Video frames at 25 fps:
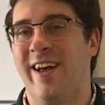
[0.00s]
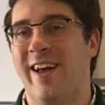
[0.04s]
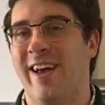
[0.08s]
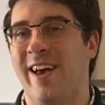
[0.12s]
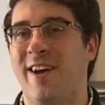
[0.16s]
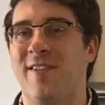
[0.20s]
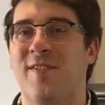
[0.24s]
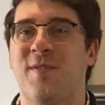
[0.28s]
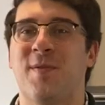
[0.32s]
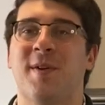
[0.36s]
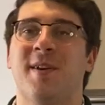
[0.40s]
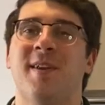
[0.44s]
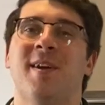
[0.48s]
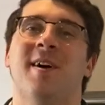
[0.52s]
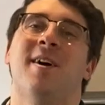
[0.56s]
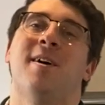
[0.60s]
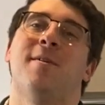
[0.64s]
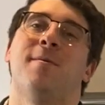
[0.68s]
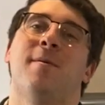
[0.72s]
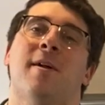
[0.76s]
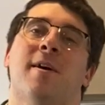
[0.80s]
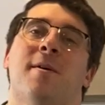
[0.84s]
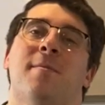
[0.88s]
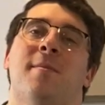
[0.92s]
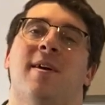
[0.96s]
Hey everyone,
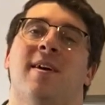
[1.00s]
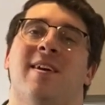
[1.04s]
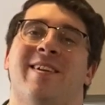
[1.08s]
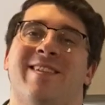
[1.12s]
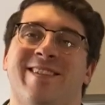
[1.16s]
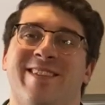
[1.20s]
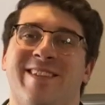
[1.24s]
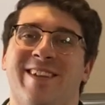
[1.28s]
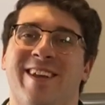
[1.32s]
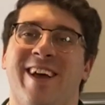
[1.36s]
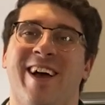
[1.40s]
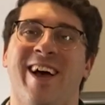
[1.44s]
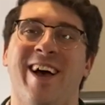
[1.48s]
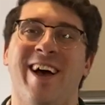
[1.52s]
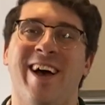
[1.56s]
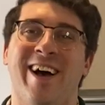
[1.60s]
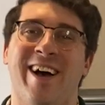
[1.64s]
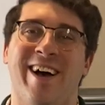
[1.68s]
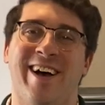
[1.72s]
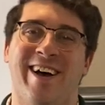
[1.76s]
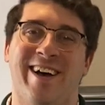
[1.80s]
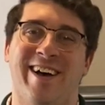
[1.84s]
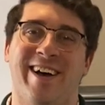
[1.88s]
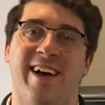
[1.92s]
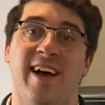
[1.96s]
welcome back.
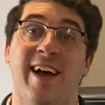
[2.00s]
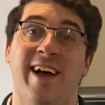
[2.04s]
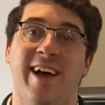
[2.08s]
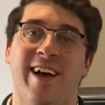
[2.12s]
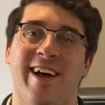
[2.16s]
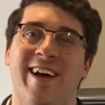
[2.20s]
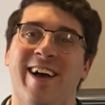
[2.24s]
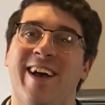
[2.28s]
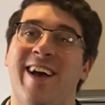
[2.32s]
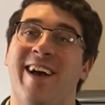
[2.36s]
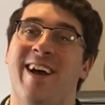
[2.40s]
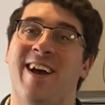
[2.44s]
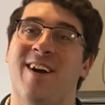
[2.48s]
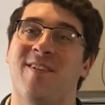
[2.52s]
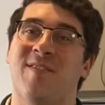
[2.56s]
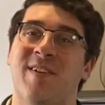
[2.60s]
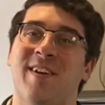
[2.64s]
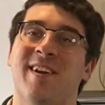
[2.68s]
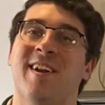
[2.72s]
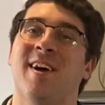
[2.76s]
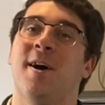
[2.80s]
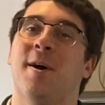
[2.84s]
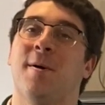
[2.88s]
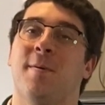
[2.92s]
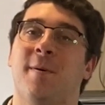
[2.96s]
Hey Hey
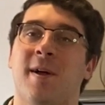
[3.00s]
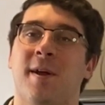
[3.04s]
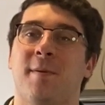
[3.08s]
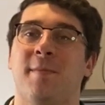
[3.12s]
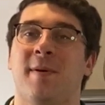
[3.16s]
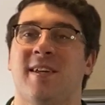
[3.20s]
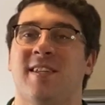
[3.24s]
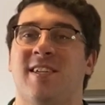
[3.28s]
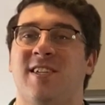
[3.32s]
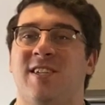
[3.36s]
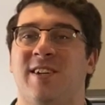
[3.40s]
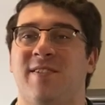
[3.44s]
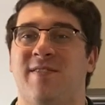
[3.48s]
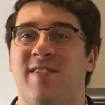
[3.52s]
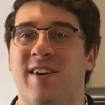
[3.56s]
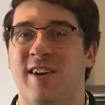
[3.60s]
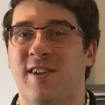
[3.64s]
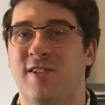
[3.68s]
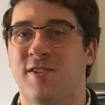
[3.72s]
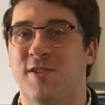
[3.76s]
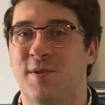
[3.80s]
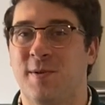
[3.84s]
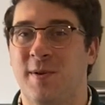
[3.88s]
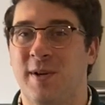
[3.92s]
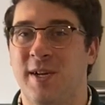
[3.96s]
everyone, welcome back to Chef
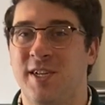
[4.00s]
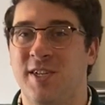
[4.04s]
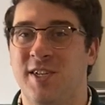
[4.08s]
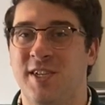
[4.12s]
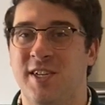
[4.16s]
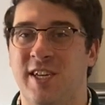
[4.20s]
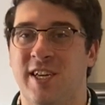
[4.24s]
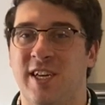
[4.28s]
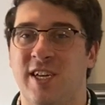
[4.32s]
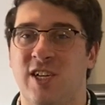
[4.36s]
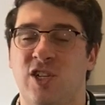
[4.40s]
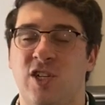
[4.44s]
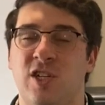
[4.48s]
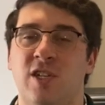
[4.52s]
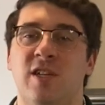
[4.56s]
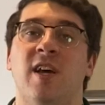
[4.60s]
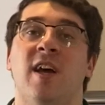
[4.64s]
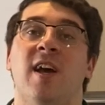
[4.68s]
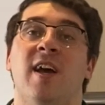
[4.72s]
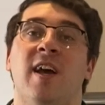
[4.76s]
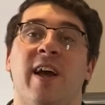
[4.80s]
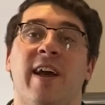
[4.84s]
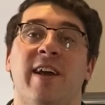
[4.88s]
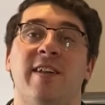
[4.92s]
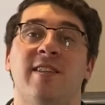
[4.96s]
Tyler's Croatian Kitchen,
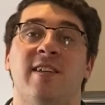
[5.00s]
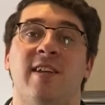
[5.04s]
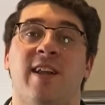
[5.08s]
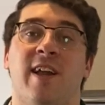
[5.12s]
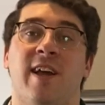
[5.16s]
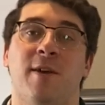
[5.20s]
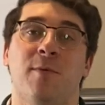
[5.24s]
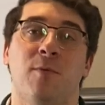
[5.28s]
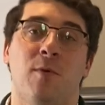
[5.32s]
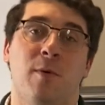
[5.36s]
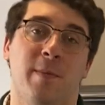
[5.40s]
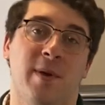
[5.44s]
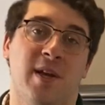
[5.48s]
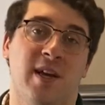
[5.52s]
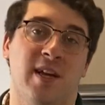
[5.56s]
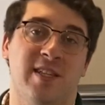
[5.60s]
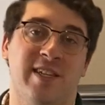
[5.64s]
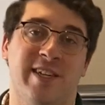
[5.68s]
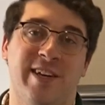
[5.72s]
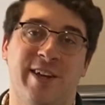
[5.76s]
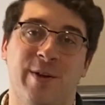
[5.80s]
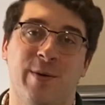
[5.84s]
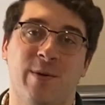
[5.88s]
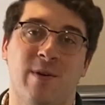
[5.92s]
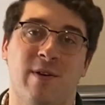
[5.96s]
and today we'll be
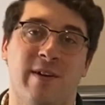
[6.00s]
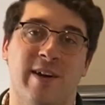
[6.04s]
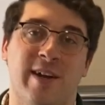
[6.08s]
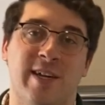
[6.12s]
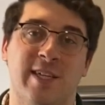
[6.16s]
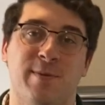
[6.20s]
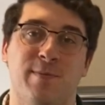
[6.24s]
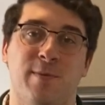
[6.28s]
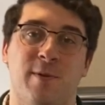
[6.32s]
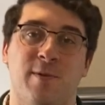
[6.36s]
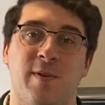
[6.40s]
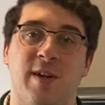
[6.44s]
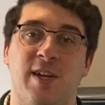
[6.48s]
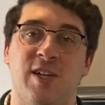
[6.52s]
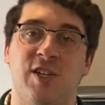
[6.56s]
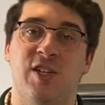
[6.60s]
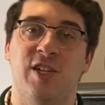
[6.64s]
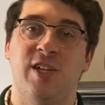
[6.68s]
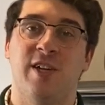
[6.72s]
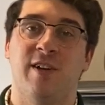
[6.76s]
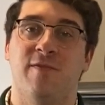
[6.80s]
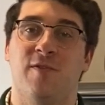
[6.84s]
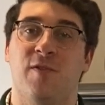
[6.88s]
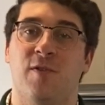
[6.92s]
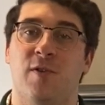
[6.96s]
continuing our
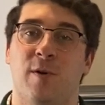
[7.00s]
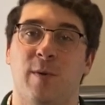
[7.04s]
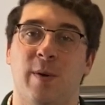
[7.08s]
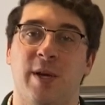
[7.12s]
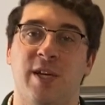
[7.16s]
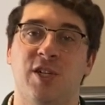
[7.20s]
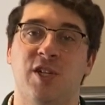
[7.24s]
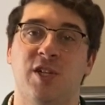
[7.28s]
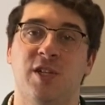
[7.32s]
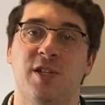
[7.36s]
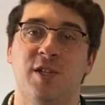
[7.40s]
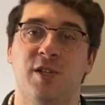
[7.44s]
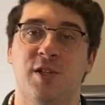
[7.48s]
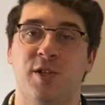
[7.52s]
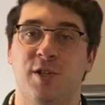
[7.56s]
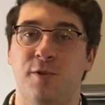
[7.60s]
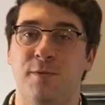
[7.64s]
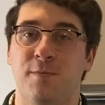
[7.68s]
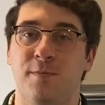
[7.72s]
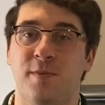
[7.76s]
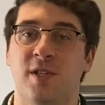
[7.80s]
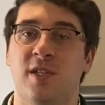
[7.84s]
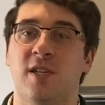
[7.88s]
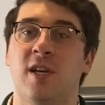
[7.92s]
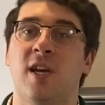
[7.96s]
exploration of Croatian
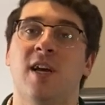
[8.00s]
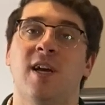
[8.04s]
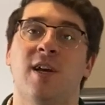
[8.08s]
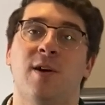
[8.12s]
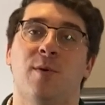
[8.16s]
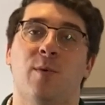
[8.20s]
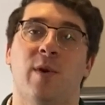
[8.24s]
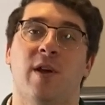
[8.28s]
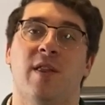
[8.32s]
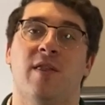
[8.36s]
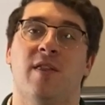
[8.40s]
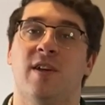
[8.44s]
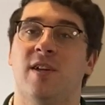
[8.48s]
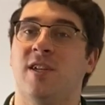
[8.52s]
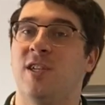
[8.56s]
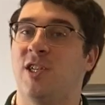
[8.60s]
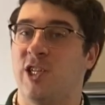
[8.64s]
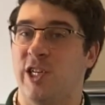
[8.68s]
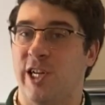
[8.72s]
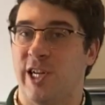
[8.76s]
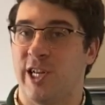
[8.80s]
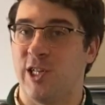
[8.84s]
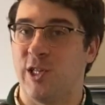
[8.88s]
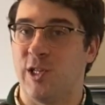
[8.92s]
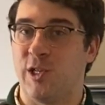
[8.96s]
soups with
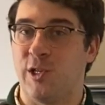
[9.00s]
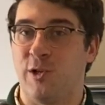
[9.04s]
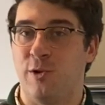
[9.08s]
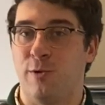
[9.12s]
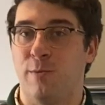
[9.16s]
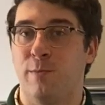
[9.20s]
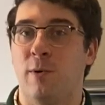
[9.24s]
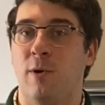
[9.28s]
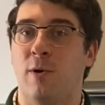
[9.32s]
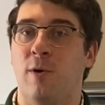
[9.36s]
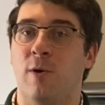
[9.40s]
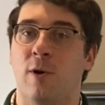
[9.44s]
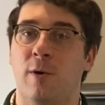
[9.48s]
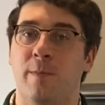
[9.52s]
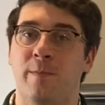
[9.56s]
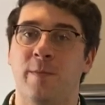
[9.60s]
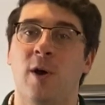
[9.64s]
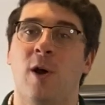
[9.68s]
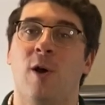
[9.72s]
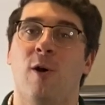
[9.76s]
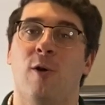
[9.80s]
chicken soup, or